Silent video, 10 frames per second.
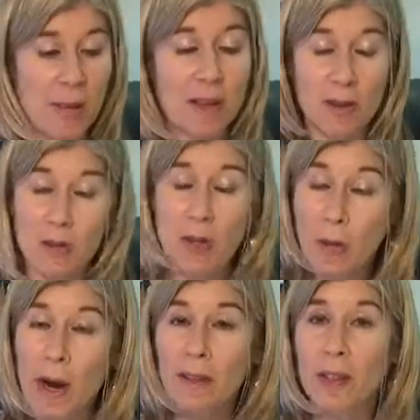Something that
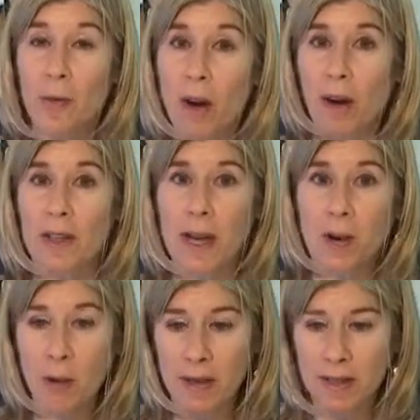quickly works.
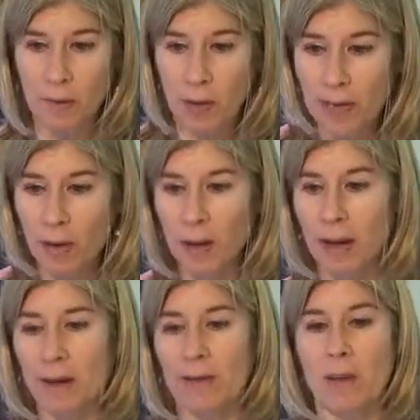I don't want some
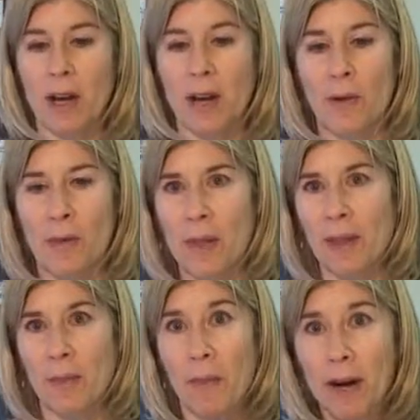lingering, thing
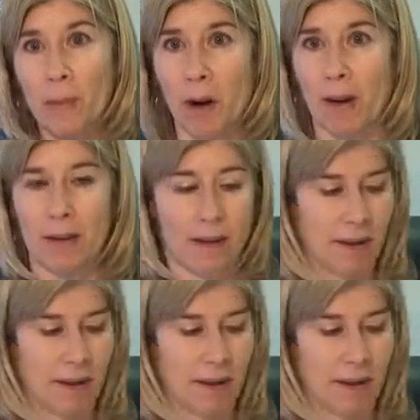that might work.